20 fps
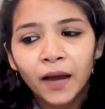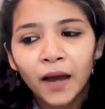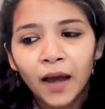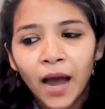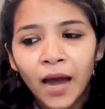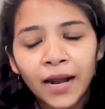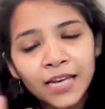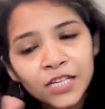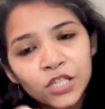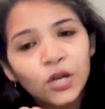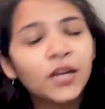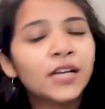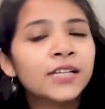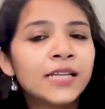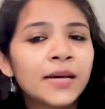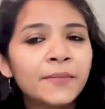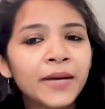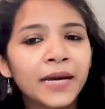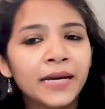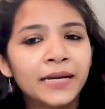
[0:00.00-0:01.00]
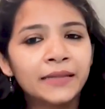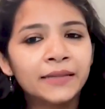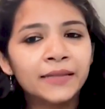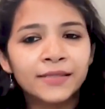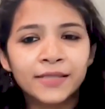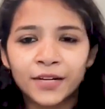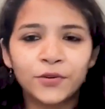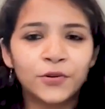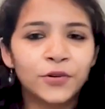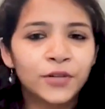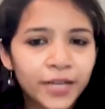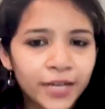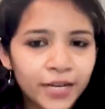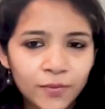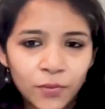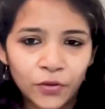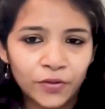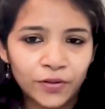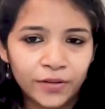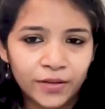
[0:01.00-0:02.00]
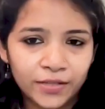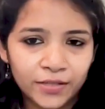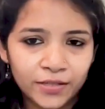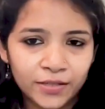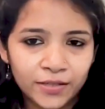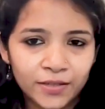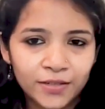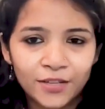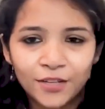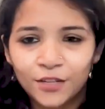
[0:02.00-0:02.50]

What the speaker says: and as long as I'm getting this, I don't care about the rest.